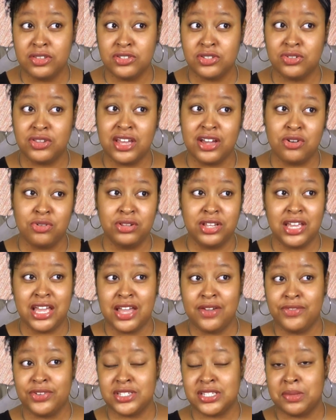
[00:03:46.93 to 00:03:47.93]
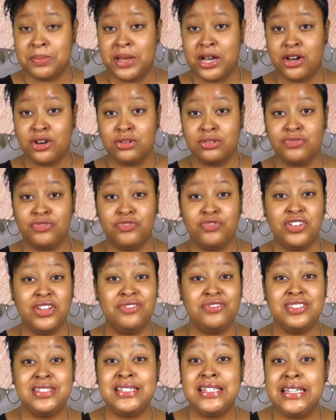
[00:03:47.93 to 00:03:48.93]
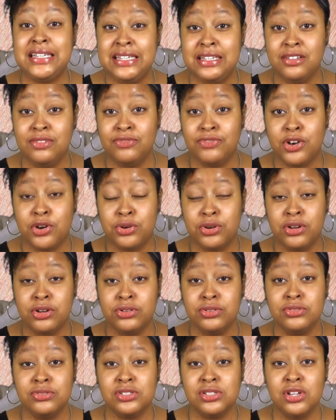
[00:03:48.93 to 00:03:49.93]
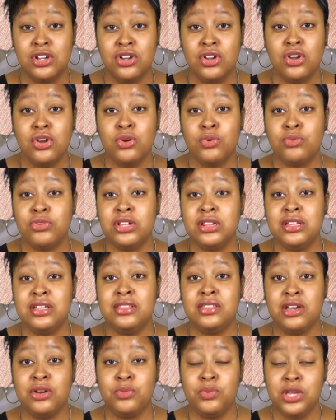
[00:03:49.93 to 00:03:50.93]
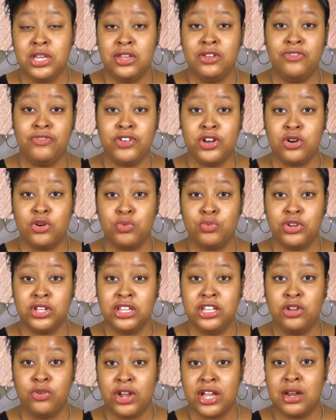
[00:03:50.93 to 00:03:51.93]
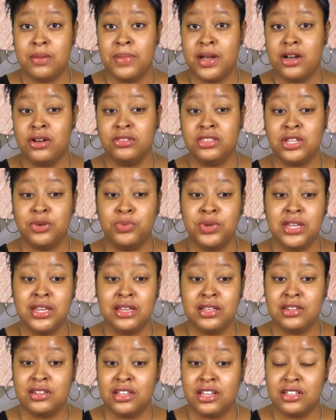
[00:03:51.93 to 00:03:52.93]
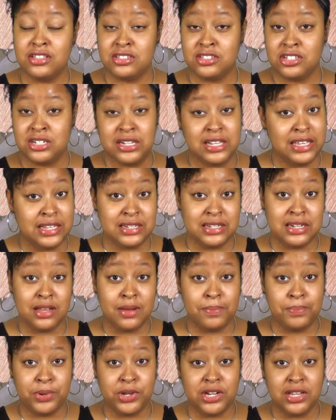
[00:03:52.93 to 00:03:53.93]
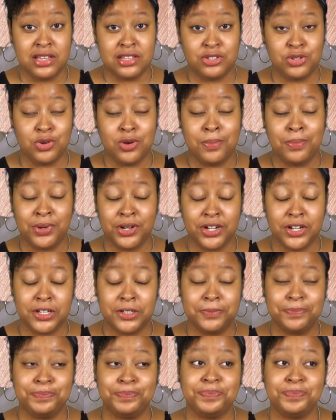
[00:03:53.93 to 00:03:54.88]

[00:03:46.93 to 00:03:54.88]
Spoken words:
So that only gave us about 15 photos really that we felt really great about, that we ended up putting into a book.